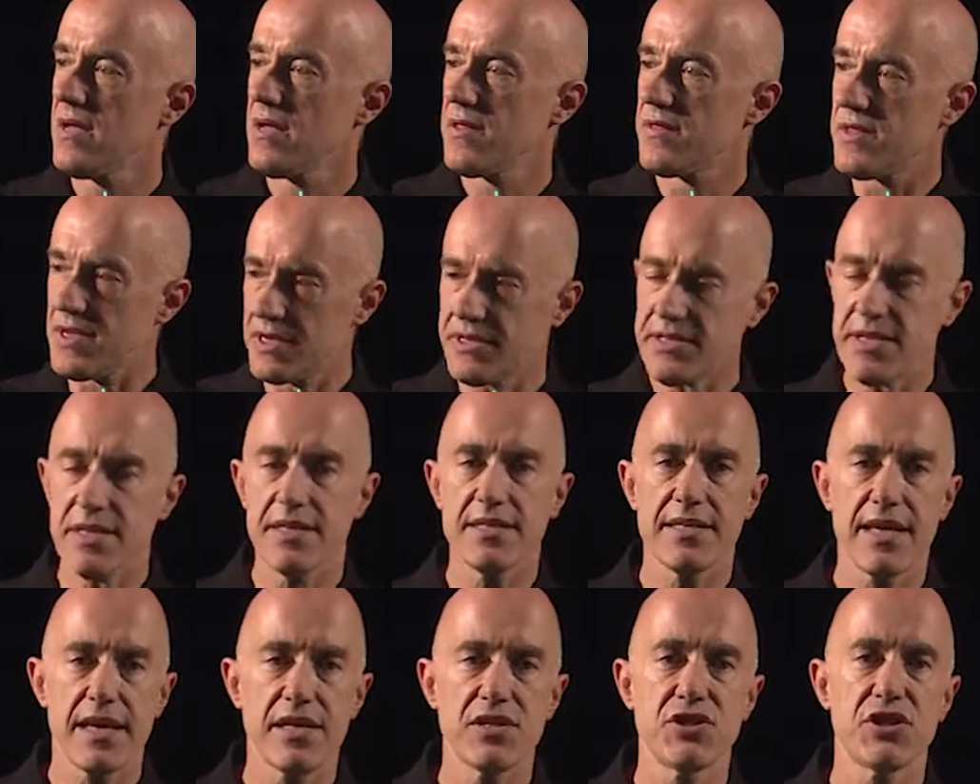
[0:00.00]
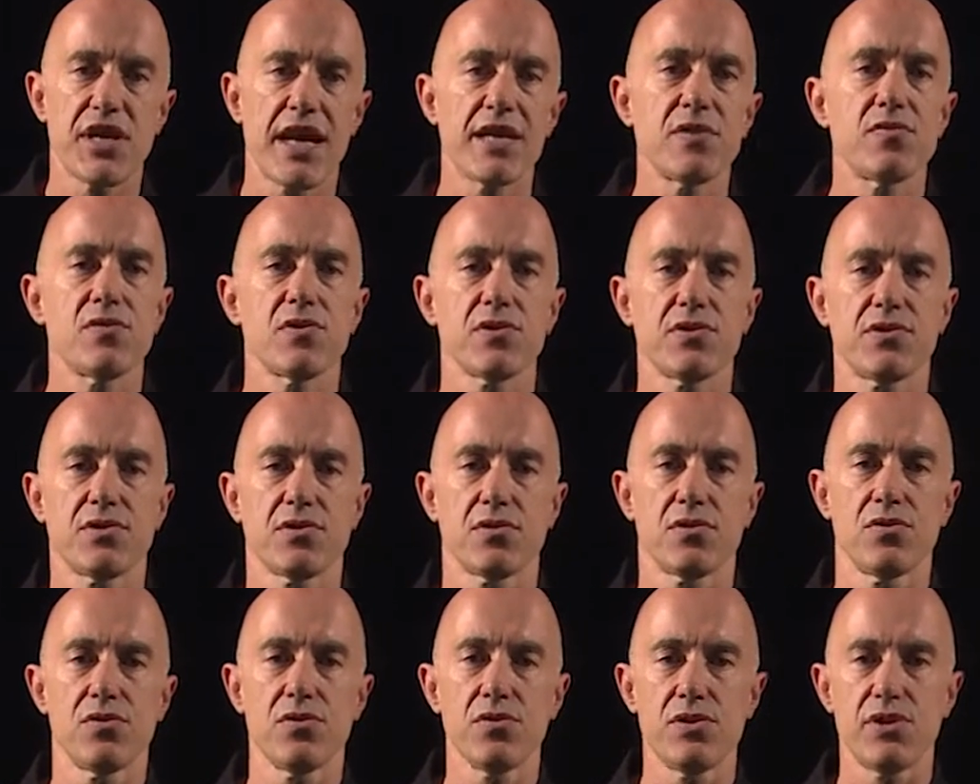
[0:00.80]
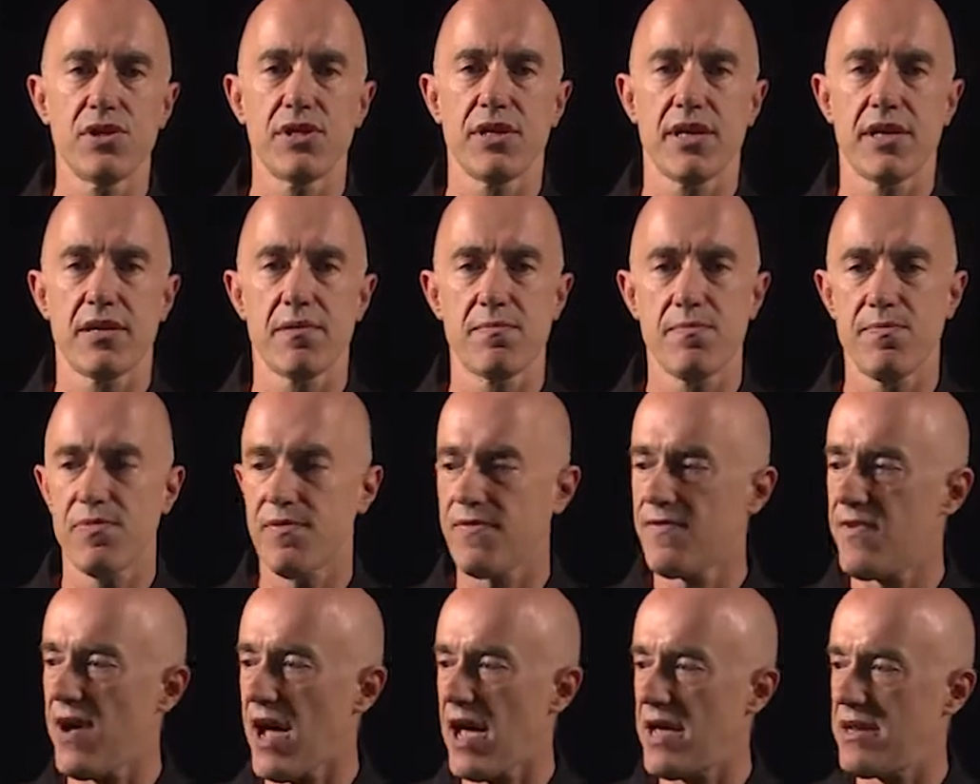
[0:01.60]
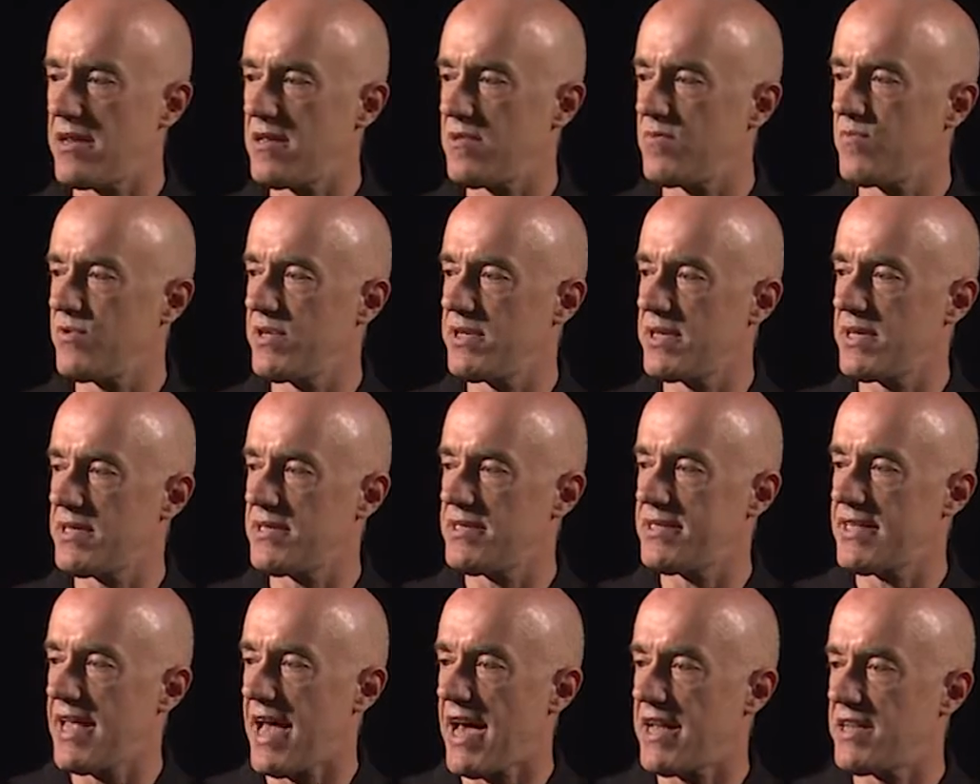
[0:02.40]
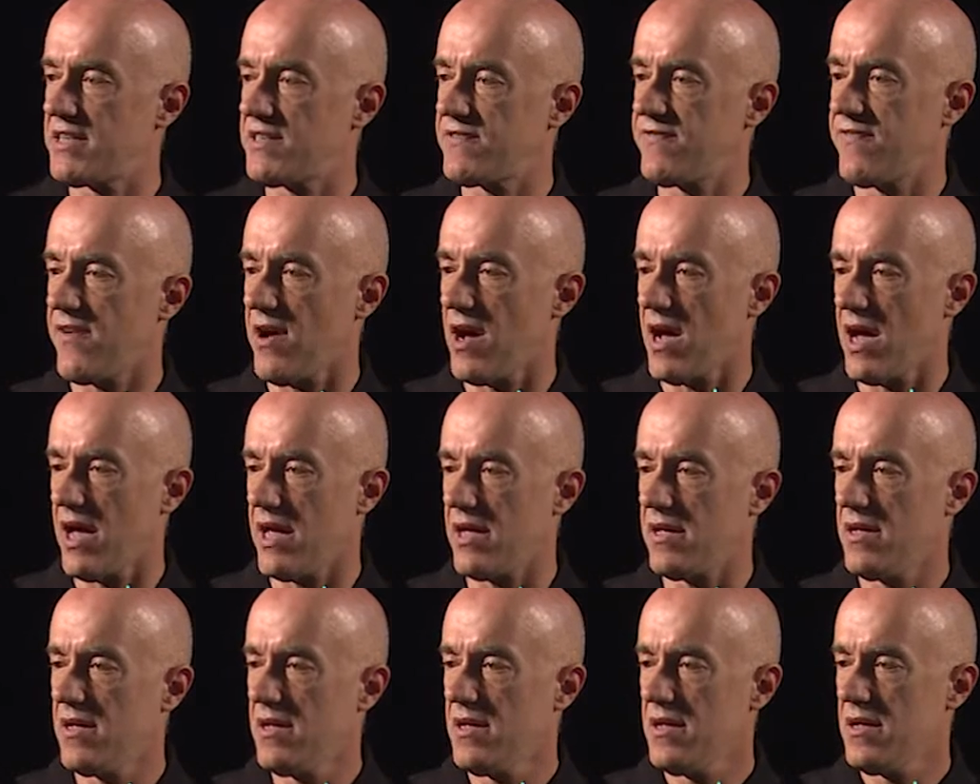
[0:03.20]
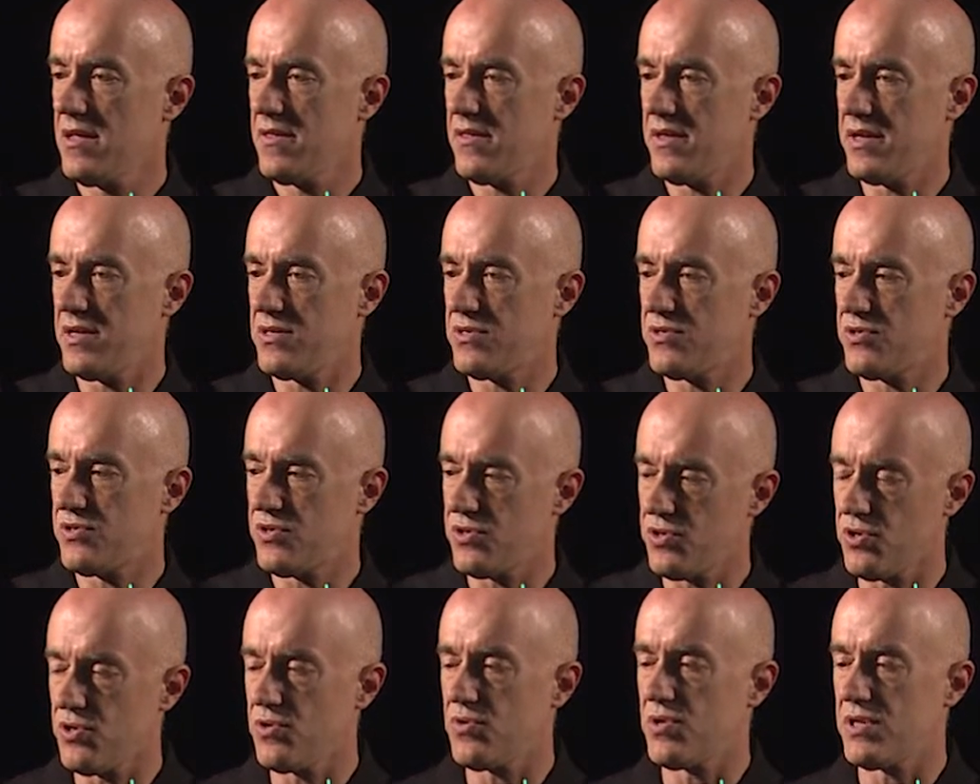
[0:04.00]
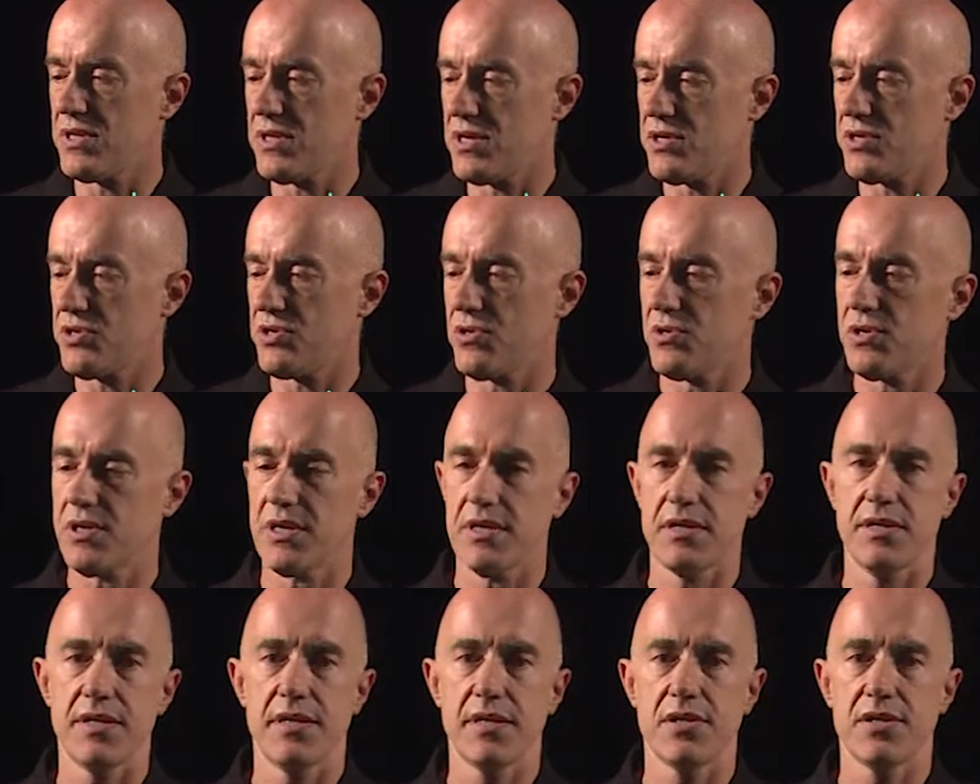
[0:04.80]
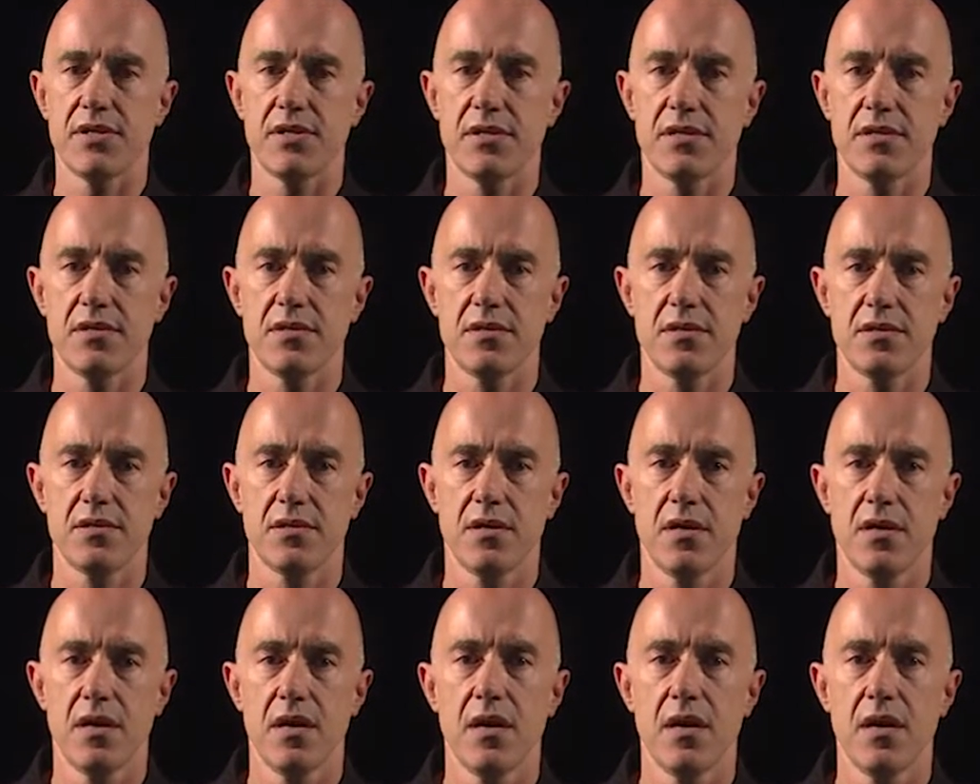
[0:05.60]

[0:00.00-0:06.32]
This is a general solution provided we can satisfy these two initial conditions.